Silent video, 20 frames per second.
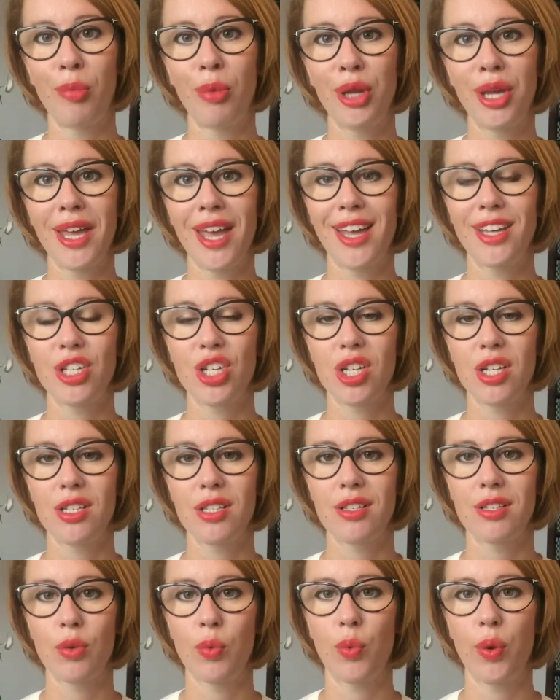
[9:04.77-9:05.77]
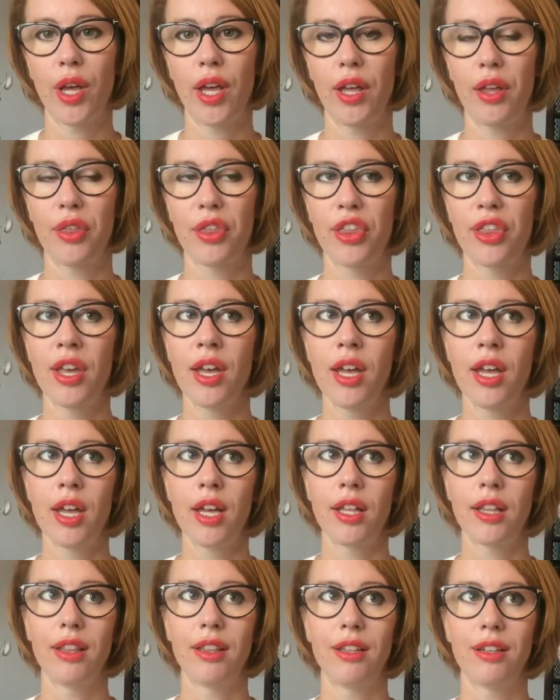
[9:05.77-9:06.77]
obligations with
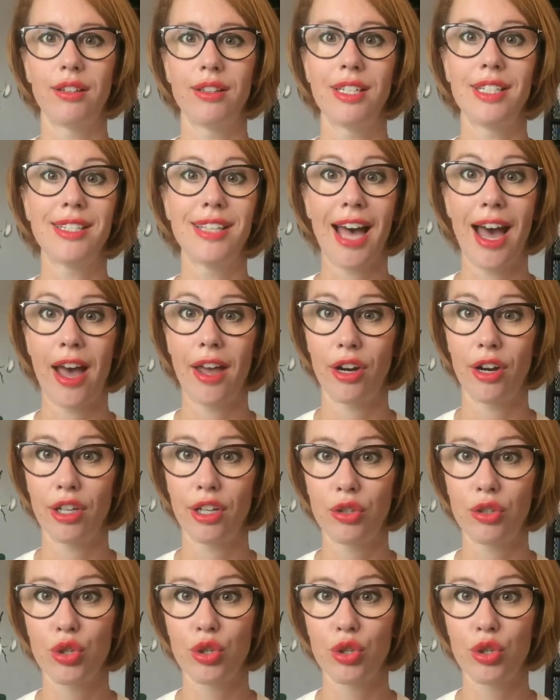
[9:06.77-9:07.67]
the desire